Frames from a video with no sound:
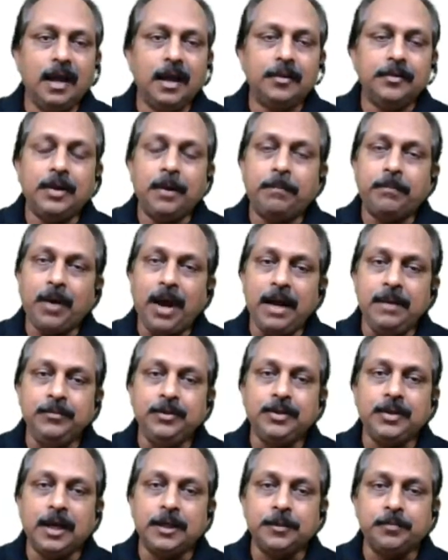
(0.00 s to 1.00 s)
The prime
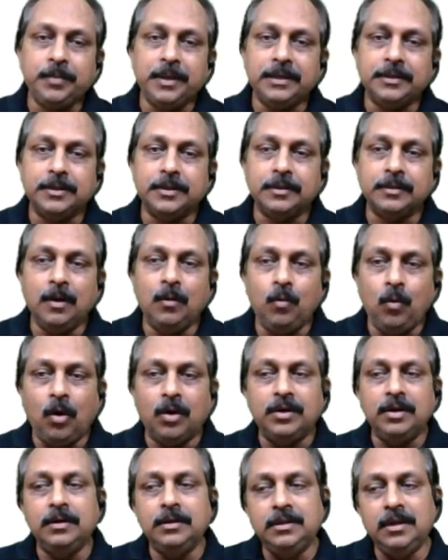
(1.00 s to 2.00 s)
suspects. Now,
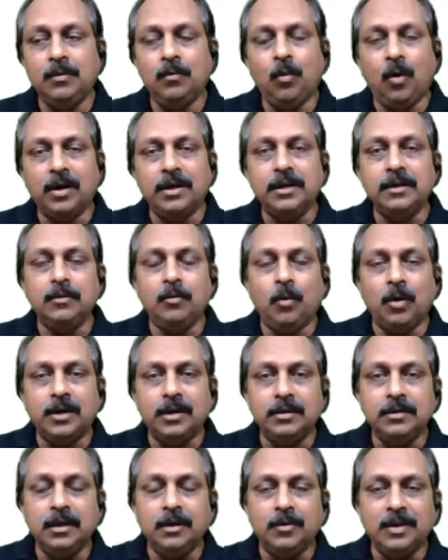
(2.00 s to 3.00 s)
what are
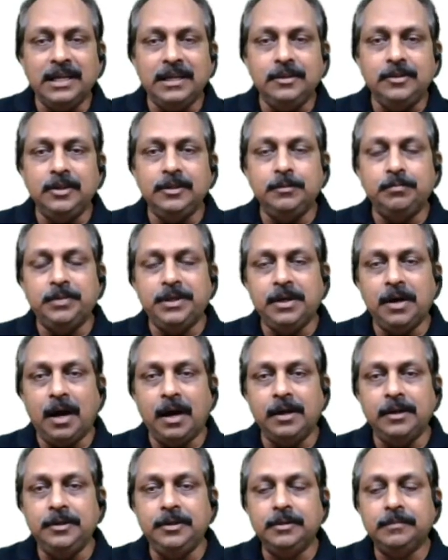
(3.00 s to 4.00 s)
the reasons
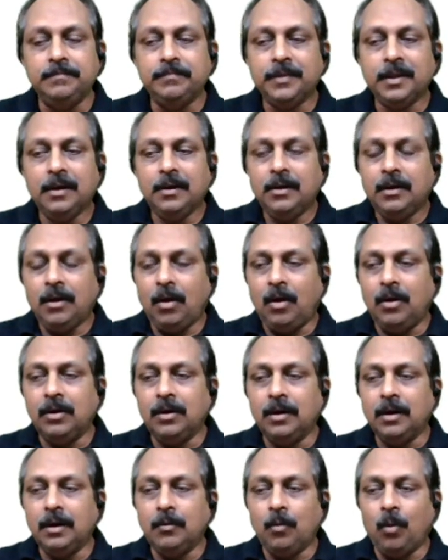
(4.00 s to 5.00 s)
behind, or
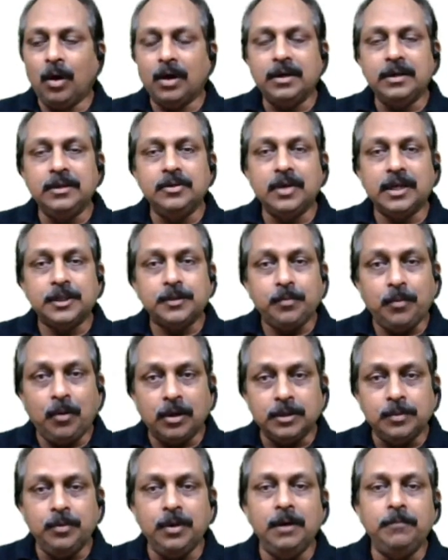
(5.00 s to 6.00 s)
what is
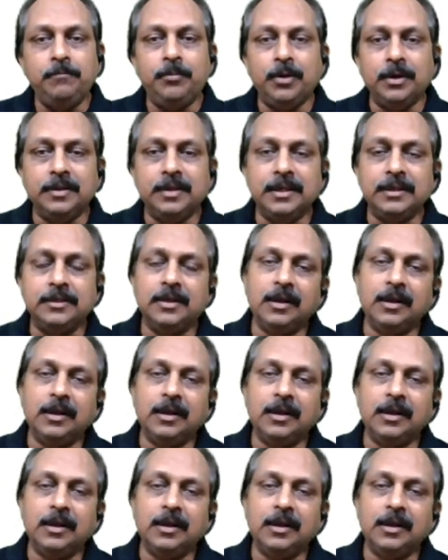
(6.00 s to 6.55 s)
responsible for this